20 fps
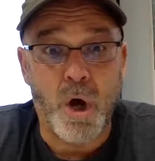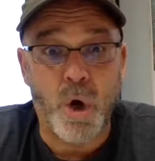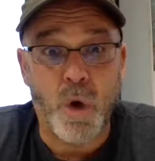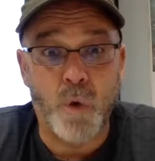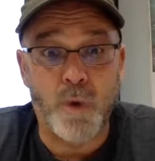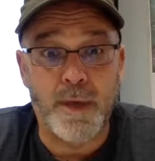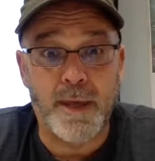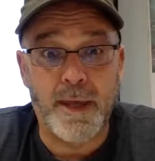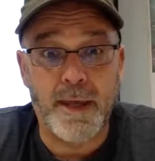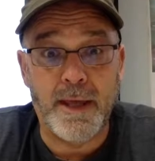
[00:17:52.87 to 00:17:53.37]

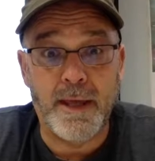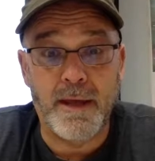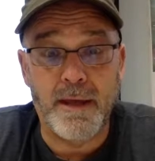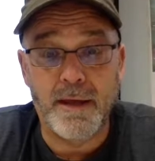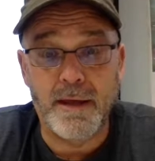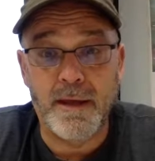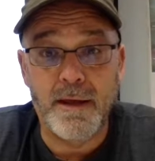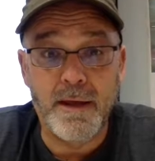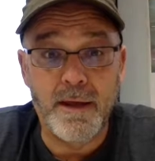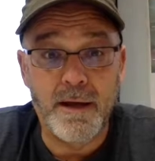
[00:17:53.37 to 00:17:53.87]

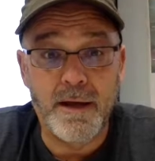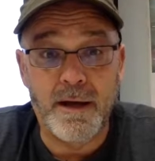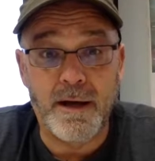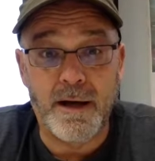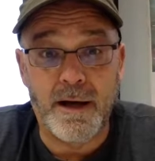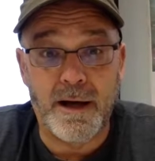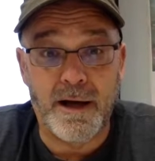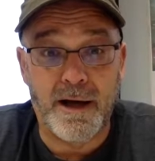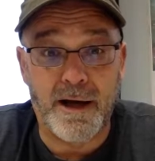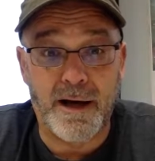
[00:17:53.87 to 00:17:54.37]
Okay.
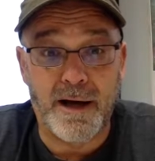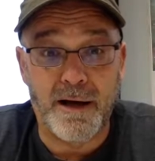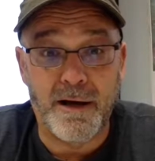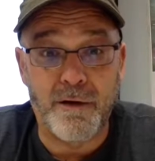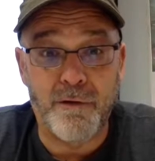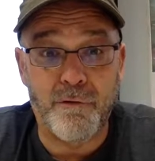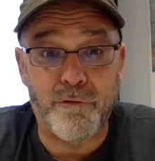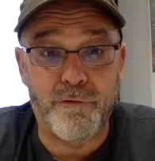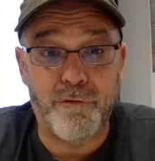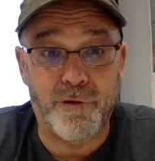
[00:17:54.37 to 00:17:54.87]

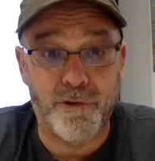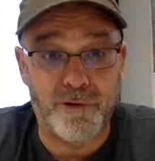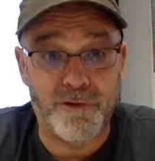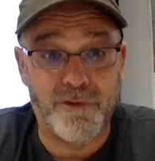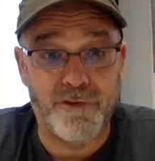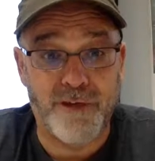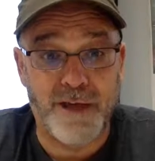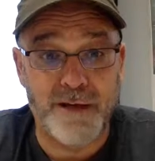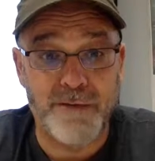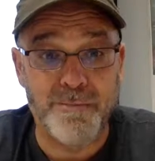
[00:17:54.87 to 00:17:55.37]

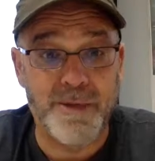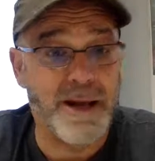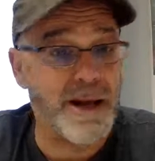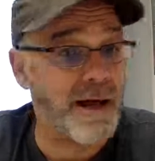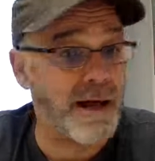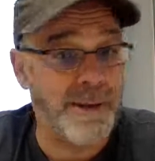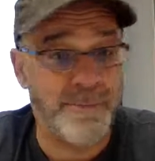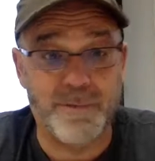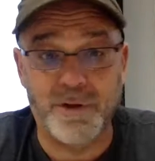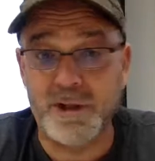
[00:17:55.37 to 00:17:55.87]
First segment,
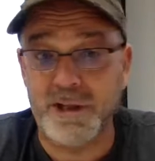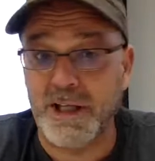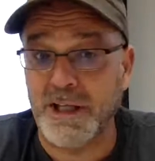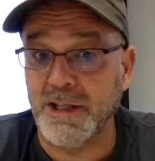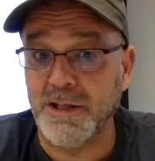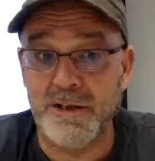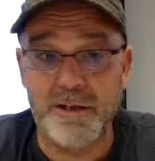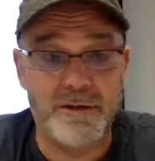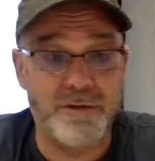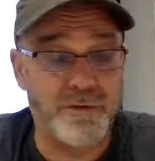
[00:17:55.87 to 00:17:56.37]
I'm
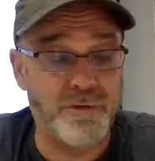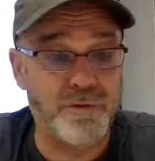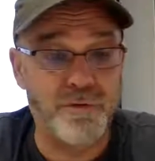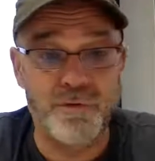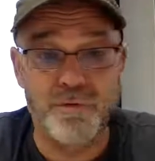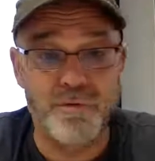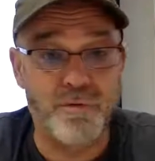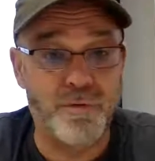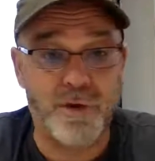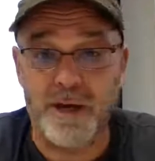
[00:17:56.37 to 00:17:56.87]
looking to
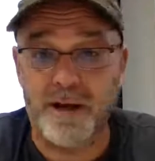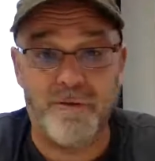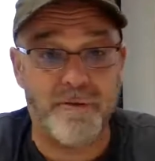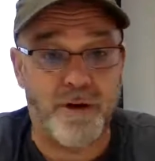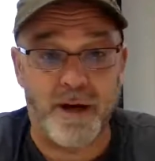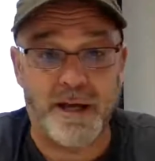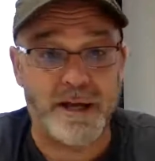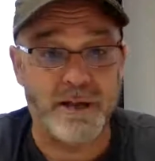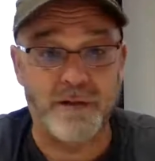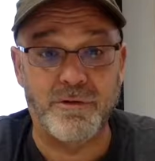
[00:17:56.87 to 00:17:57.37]
do
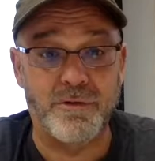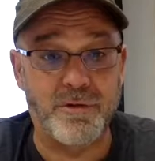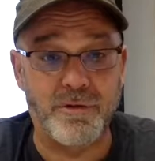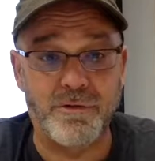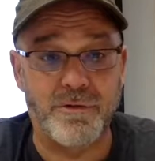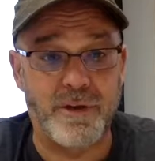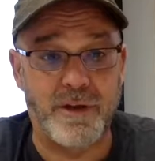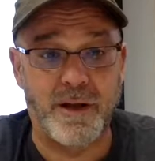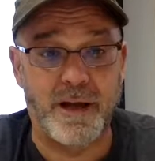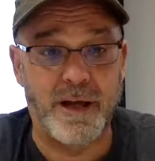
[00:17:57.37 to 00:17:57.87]
whatever I can
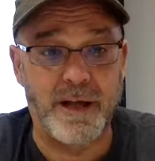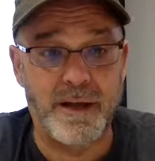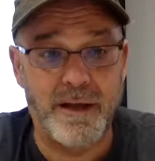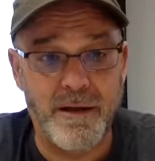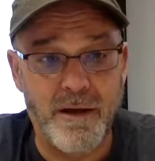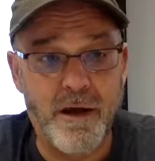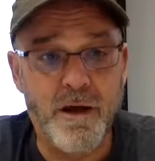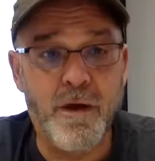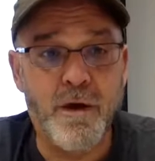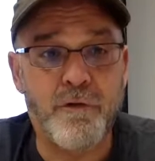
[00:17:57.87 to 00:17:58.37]
do
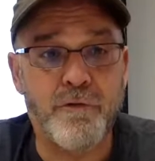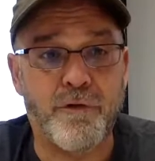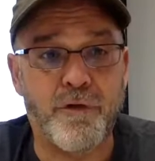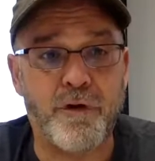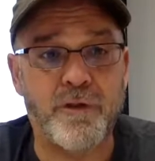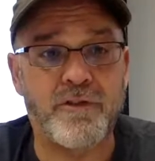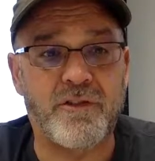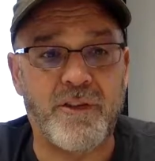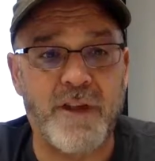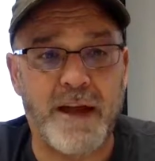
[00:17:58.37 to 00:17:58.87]
today.
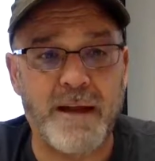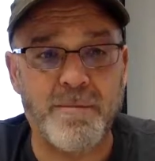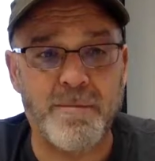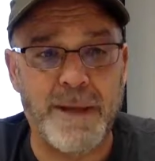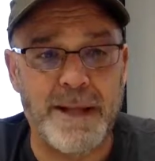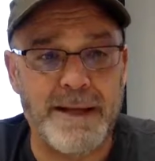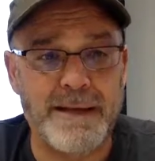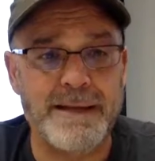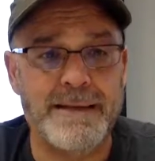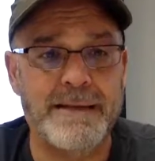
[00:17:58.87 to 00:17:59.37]
First
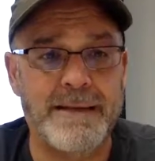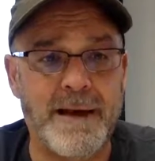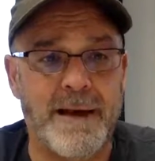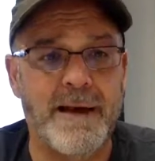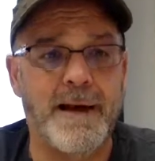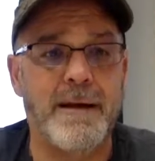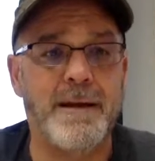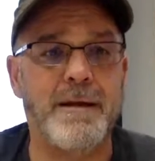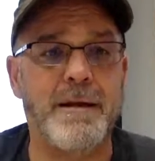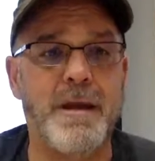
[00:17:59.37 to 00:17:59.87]
segment
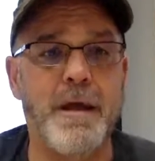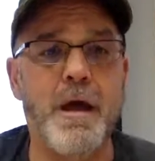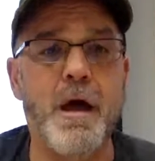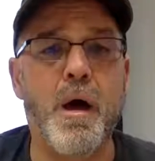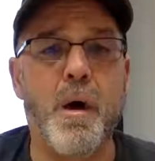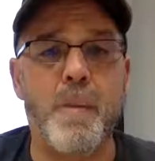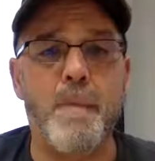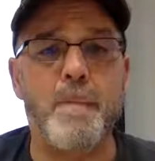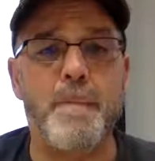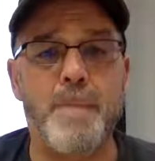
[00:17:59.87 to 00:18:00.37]
done.
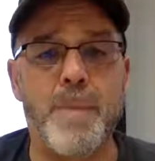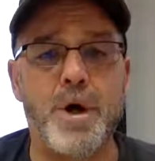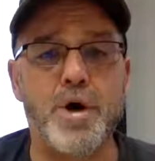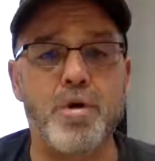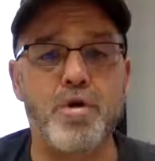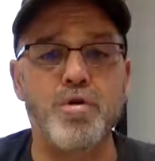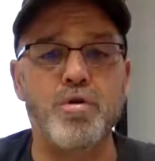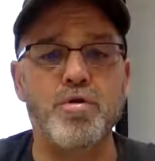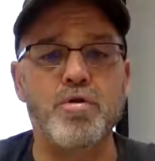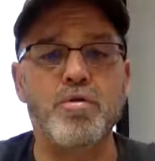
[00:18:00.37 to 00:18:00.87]

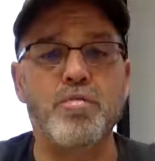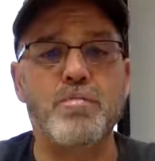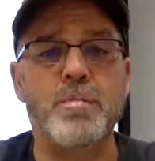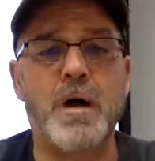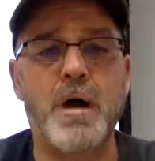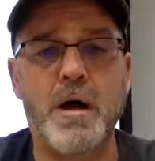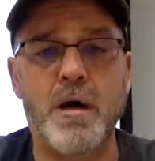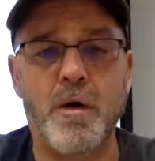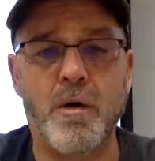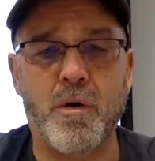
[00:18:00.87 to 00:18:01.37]

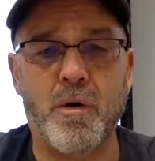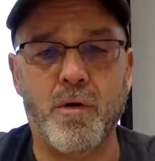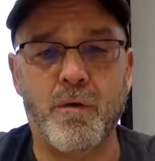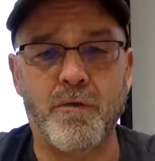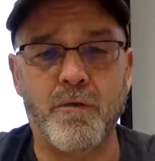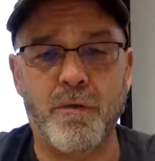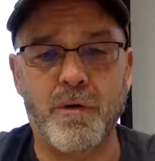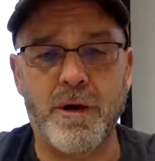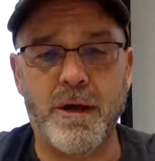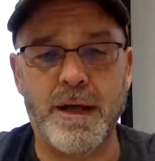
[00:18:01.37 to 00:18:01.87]
Boom.
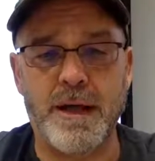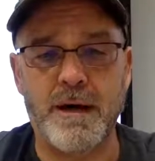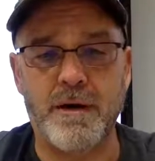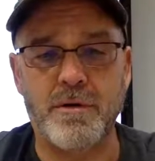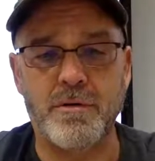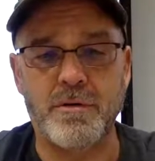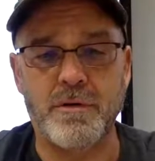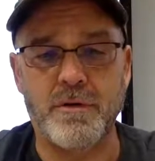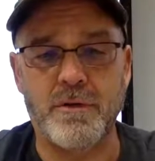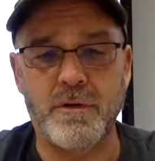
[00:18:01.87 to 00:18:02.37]
Over and
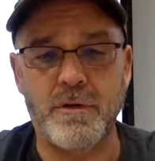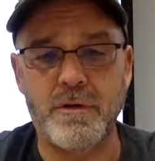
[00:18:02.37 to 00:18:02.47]
out.